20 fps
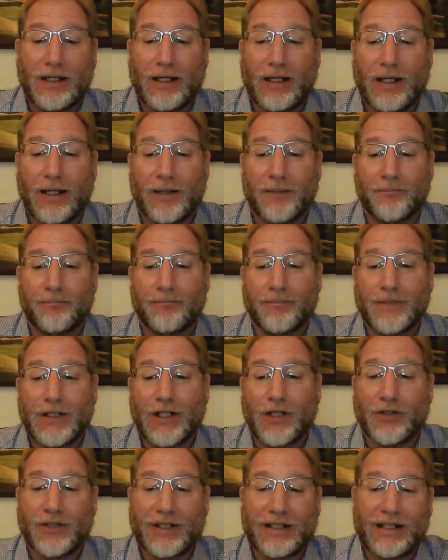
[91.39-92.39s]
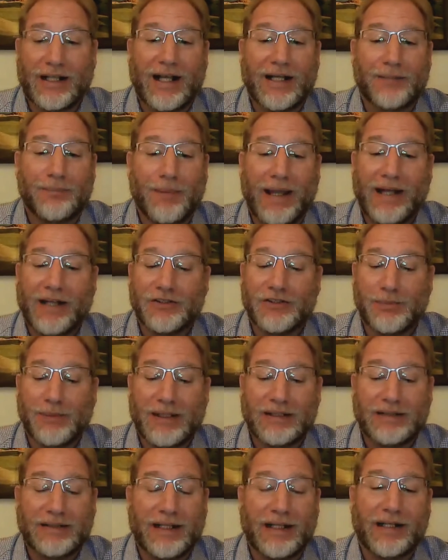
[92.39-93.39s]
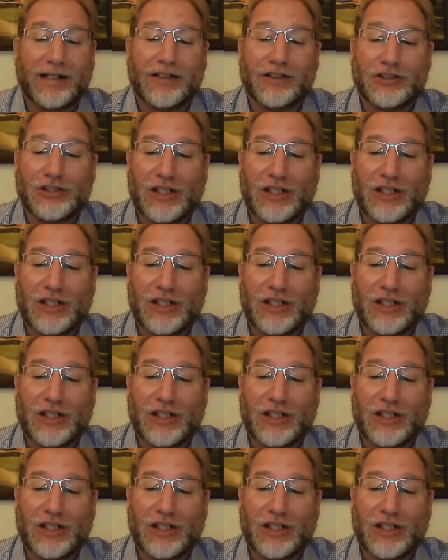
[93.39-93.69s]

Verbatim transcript: The clock management at the end of the